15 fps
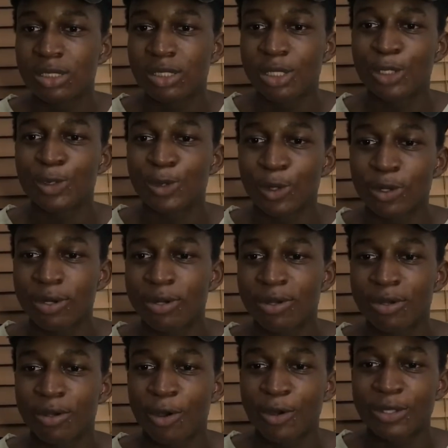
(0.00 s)
TikTok
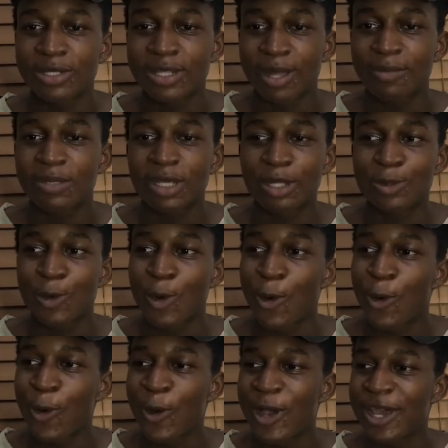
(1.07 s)
on Snapchat
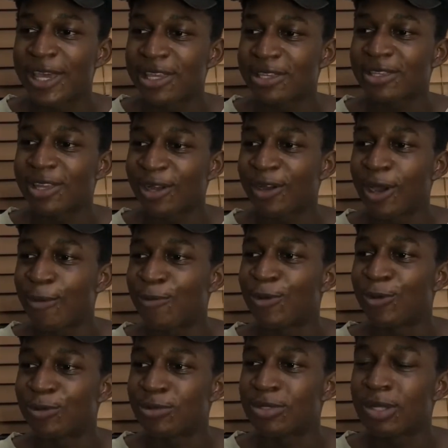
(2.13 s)
or Instagram
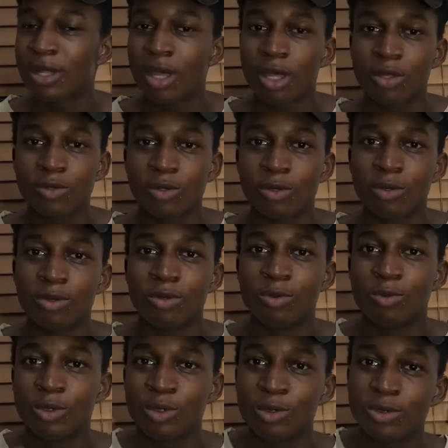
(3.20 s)
Reels. So
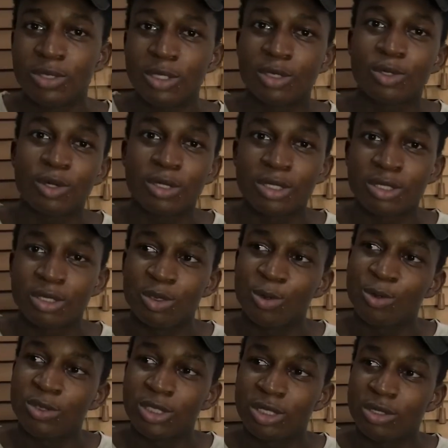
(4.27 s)
we know TikTok is the
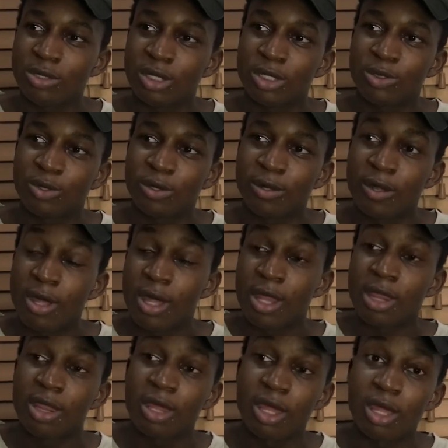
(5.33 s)
OG creator,
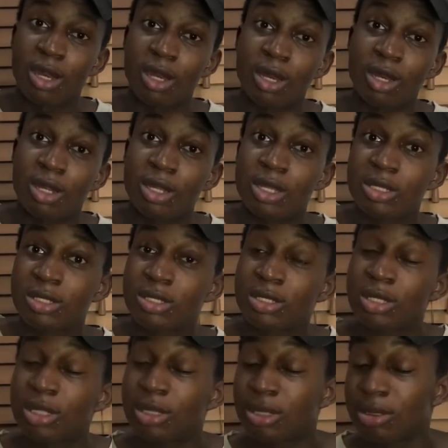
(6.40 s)
then
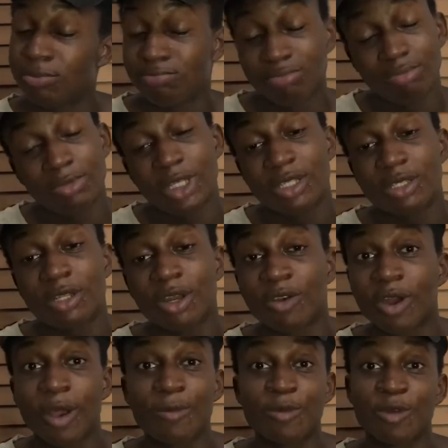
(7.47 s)

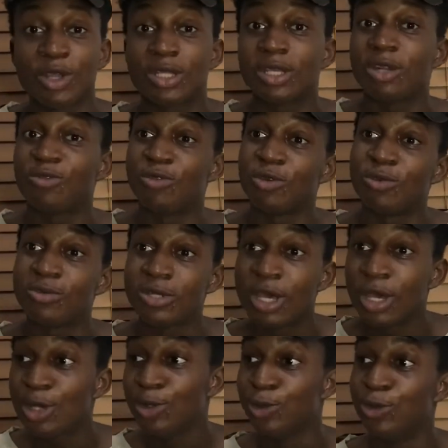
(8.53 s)
Instagram created Reels,
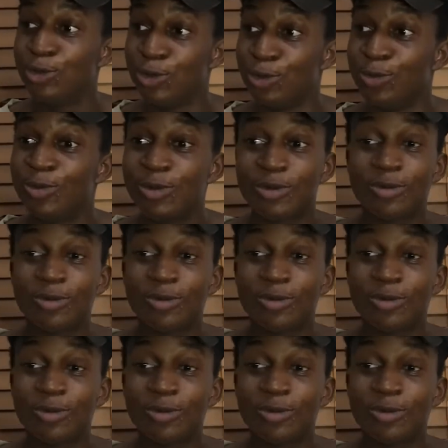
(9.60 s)
YouTube